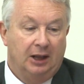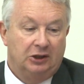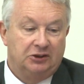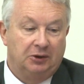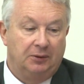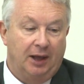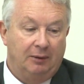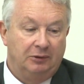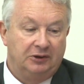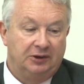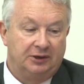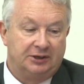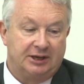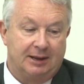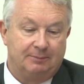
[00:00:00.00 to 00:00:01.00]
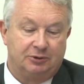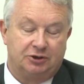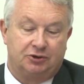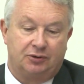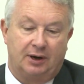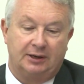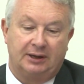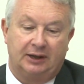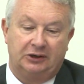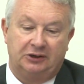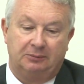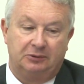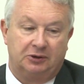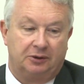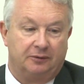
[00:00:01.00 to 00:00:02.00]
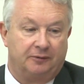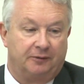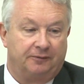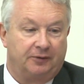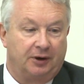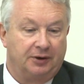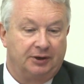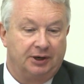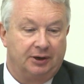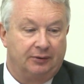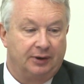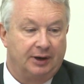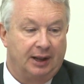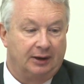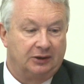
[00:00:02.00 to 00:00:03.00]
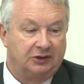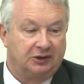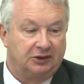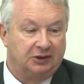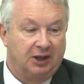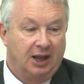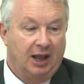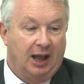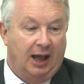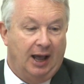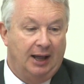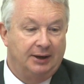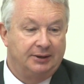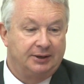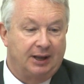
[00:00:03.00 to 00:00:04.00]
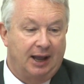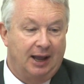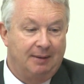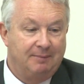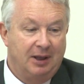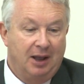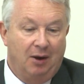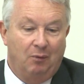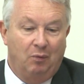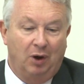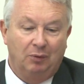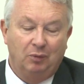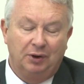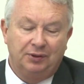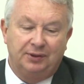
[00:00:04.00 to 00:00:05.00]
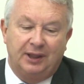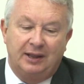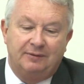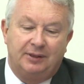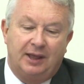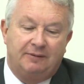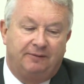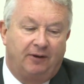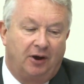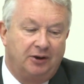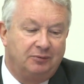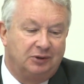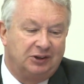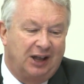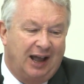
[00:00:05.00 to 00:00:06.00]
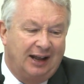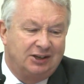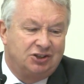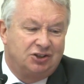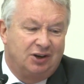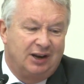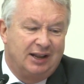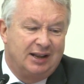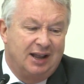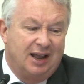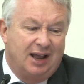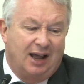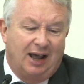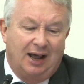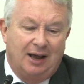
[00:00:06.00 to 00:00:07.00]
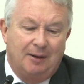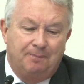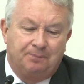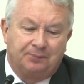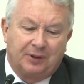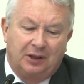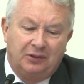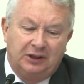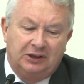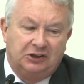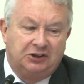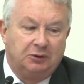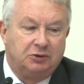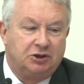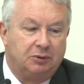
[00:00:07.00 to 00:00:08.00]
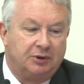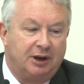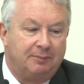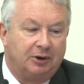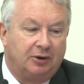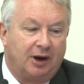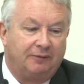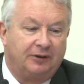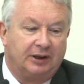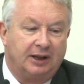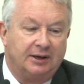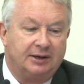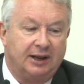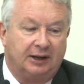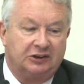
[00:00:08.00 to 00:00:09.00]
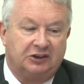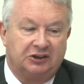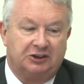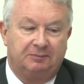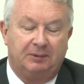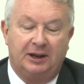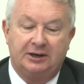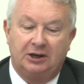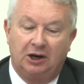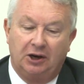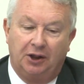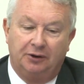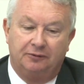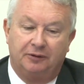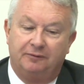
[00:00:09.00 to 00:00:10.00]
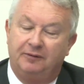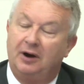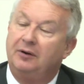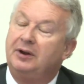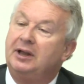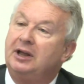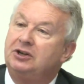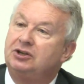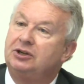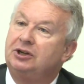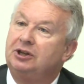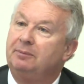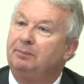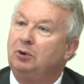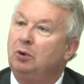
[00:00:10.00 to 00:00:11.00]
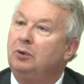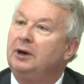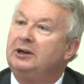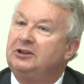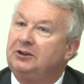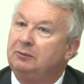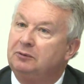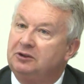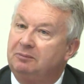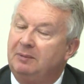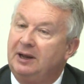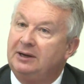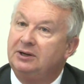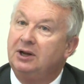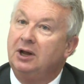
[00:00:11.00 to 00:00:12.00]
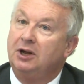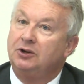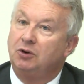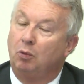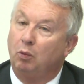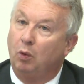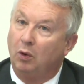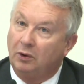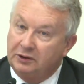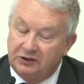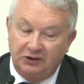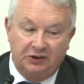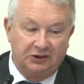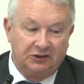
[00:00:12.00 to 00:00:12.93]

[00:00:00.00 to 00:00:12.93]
So that was an attempt to try and get some sort of a frontier analysis. And what they found was actually the socio-demographic index explained a lot of the variation in the progress that was made towards